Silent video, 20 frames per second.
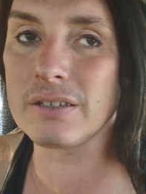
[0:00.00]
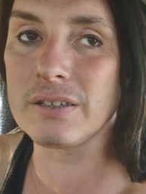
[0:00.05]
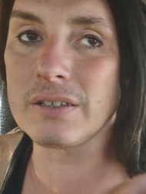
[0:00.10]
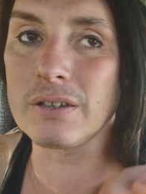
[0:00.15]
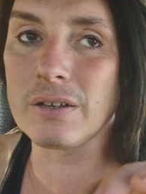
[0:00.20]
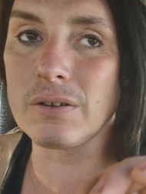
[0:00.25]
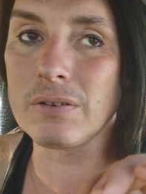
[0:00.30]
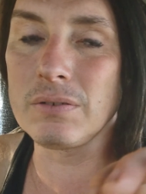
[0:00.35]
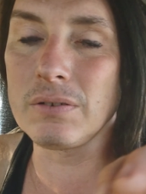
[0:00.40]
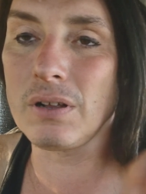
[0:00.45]
you
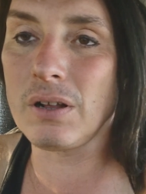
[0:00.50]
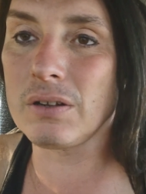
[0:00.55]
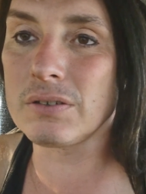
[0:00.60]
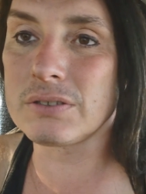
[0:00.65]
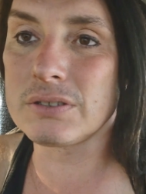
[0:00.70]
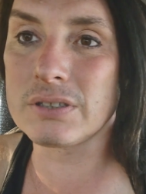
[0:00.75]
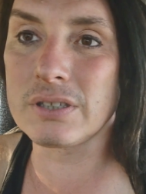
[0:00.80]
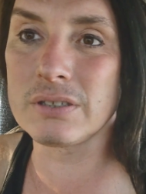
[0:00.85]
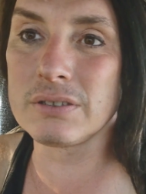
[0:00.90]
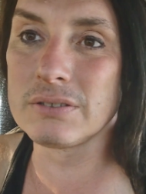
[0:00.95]
know I'll
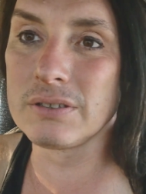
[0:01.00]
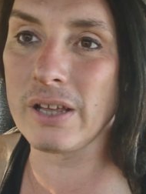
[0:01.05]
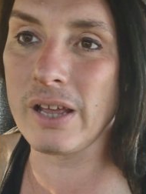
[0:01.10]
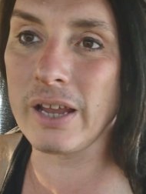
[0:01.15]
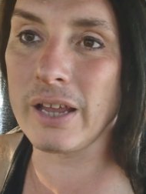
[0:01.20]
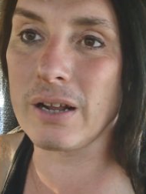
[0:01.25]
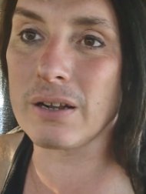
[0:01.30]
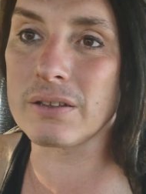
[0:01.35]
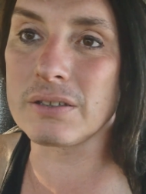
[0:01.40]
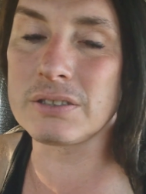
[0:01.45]
just
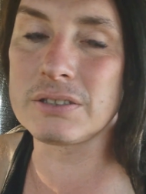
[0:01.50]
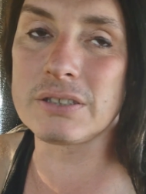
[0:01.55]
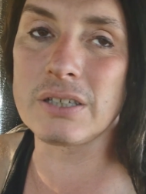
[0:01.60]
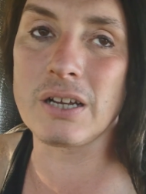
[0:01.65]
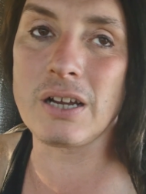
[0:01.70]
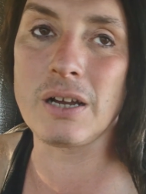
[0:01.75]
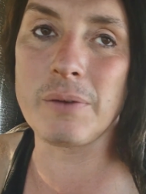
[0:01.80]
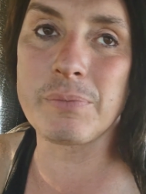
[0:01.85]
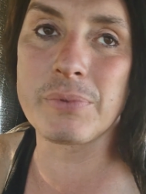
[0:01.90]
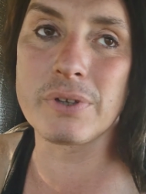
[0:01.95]
hang out the
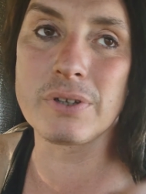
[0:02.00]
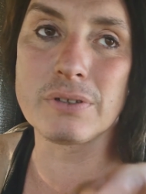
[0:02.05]
shop